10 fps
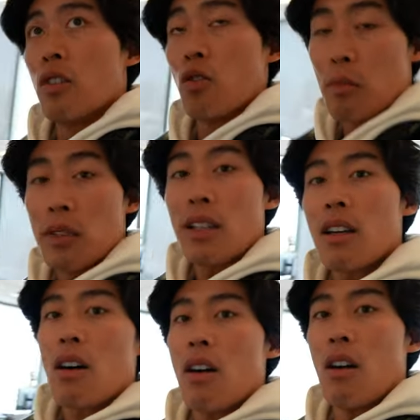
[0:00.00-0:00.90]
Normally,
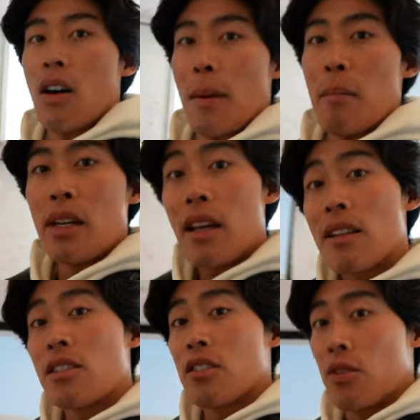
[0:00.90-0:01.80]
on
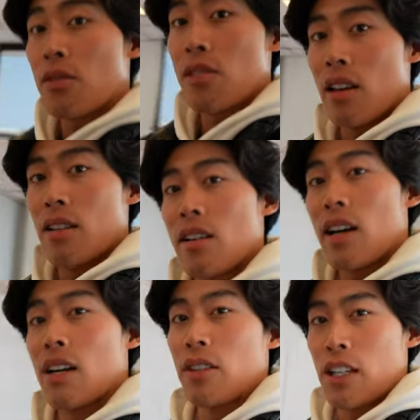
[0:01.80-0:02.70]
Mondays and Tuesdays, I
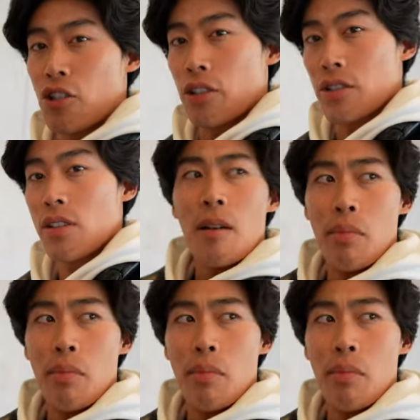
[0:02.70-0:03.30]
have lectures,